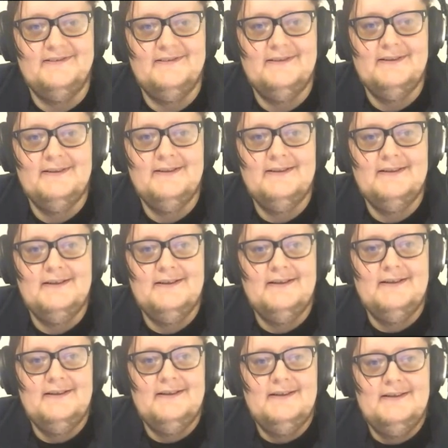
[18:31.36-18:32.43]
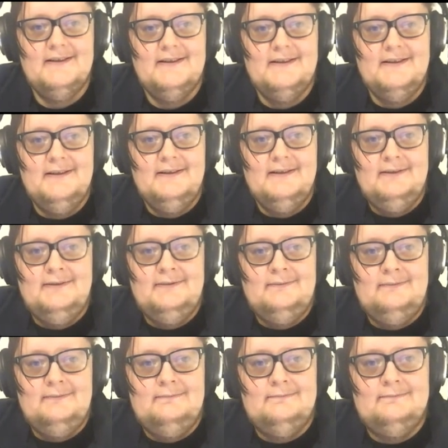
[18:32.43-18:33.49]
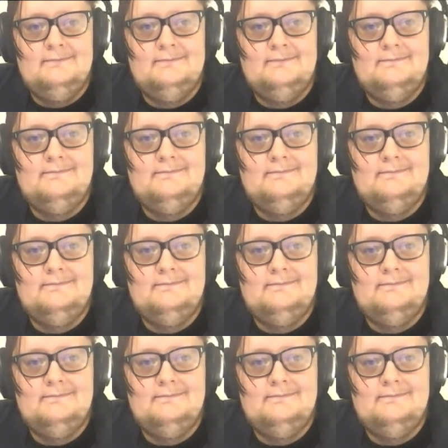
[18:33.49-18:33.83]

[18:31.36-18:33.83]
(not speaking)